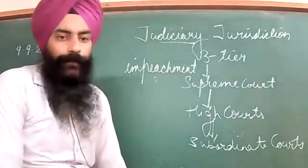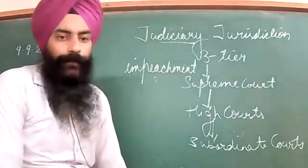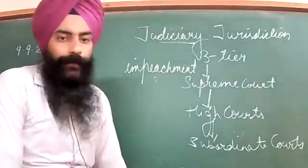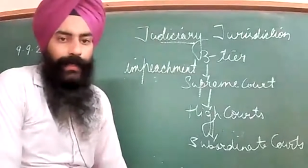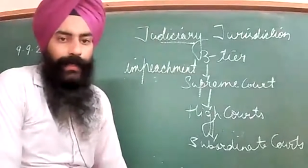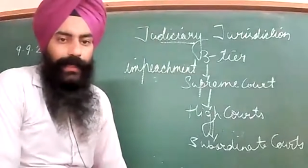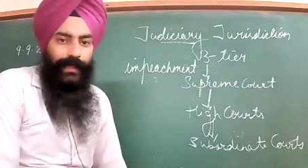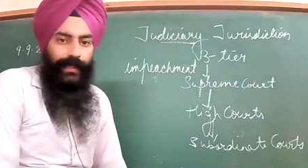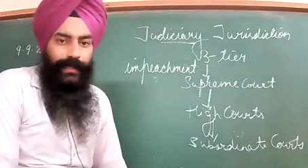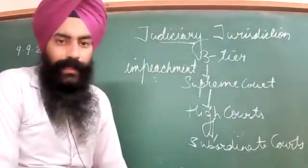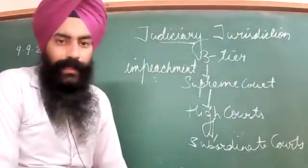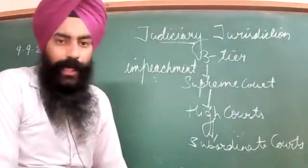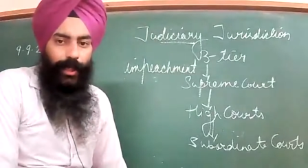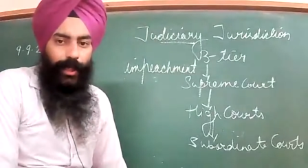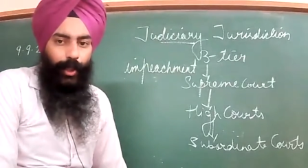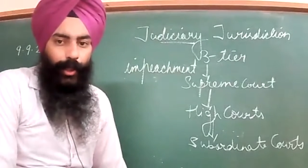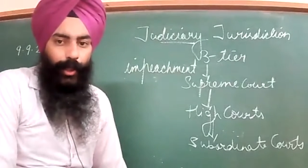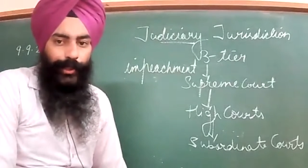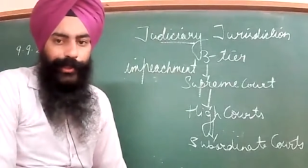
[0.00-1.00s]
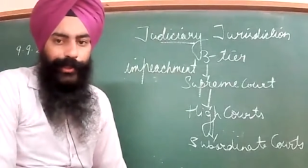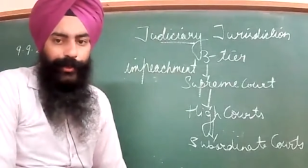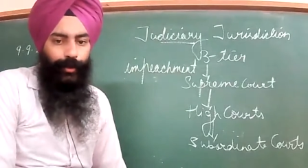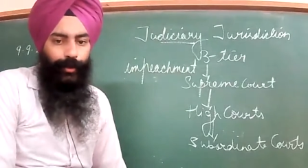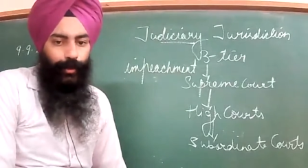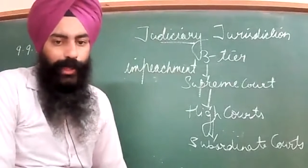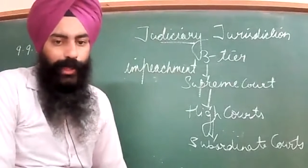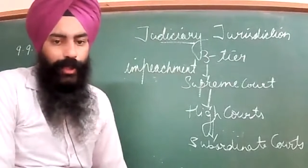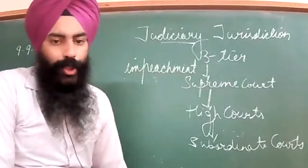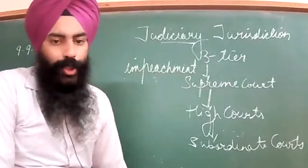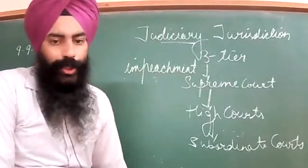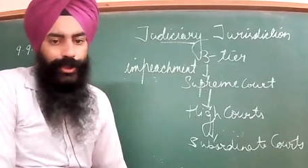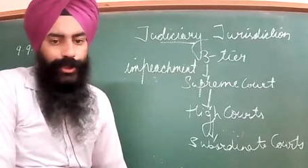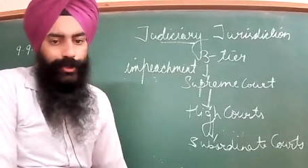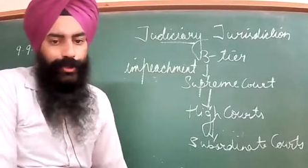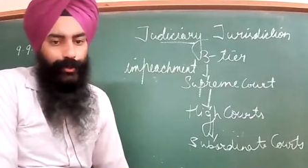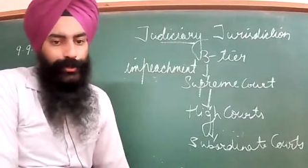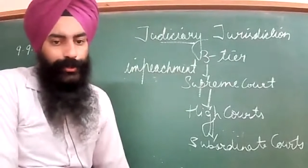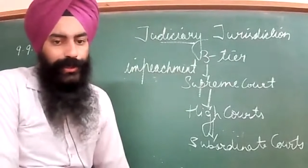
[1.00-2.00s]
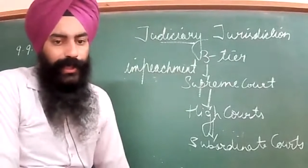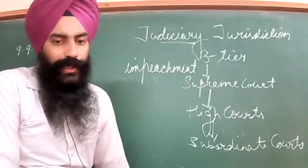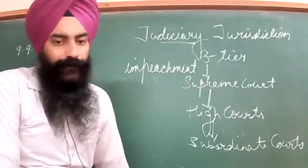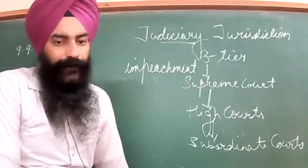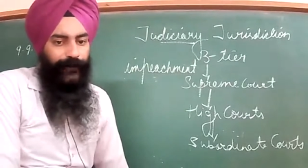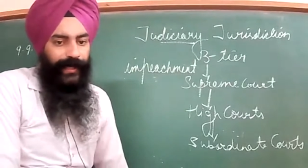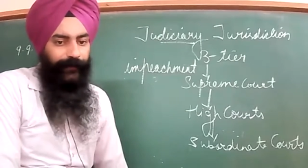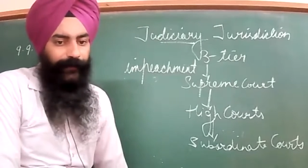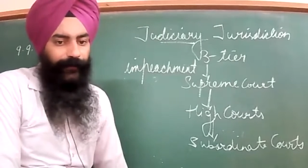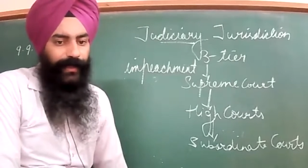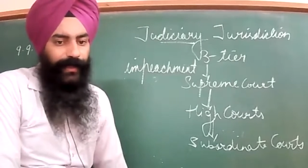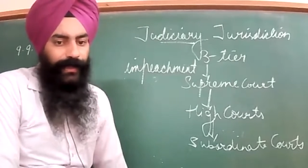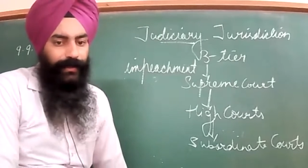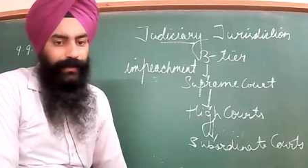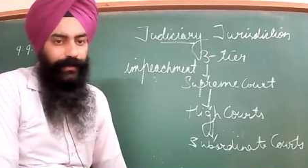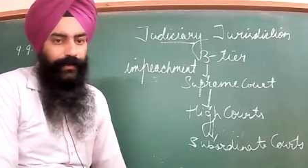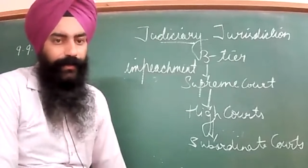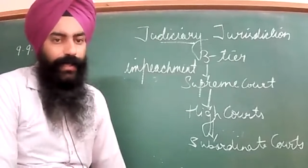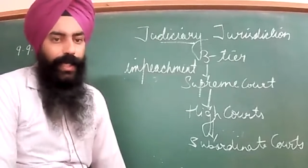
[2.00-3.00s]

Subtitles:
worked according to the constitutional framework,